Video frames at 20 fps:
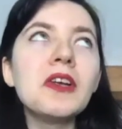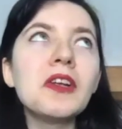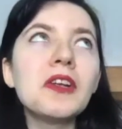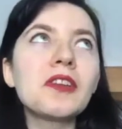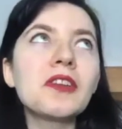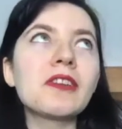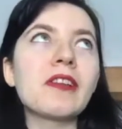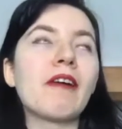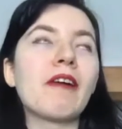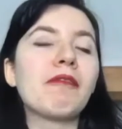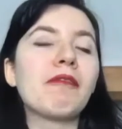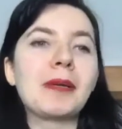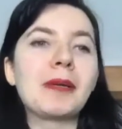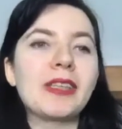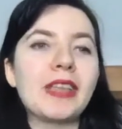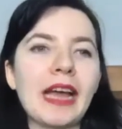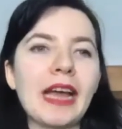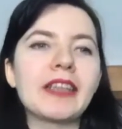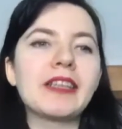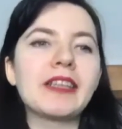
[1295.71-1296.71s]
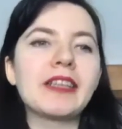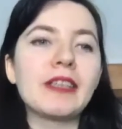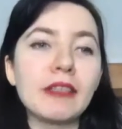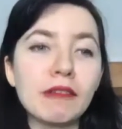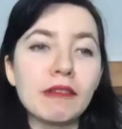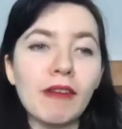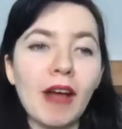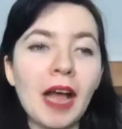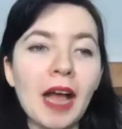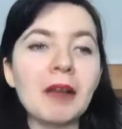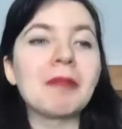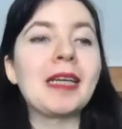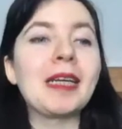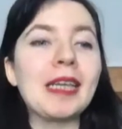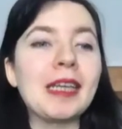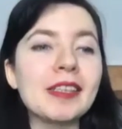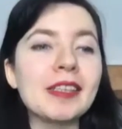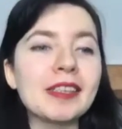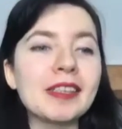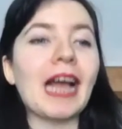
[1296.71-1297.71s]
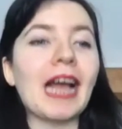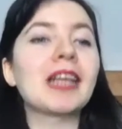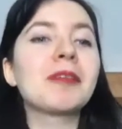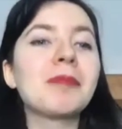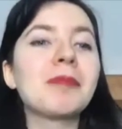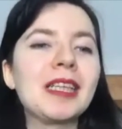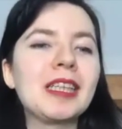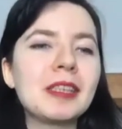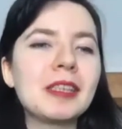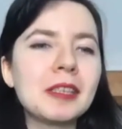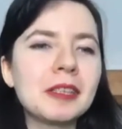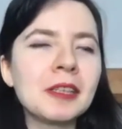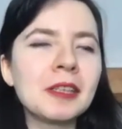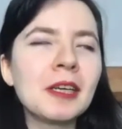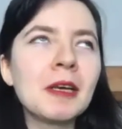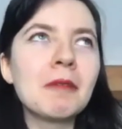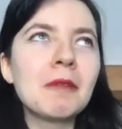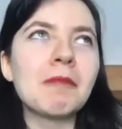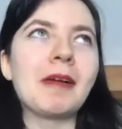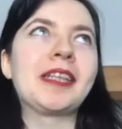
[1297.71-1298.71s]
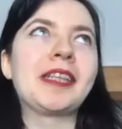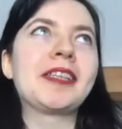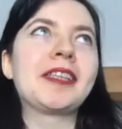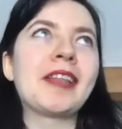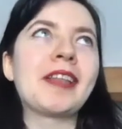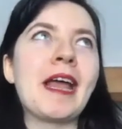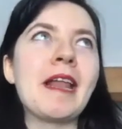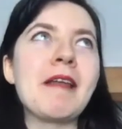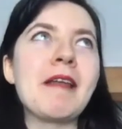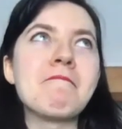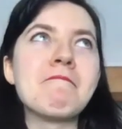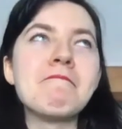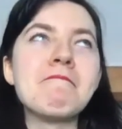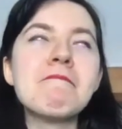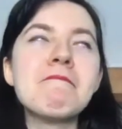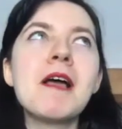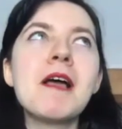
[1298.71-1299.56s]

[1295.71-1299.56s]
self-protective irony and detachment which then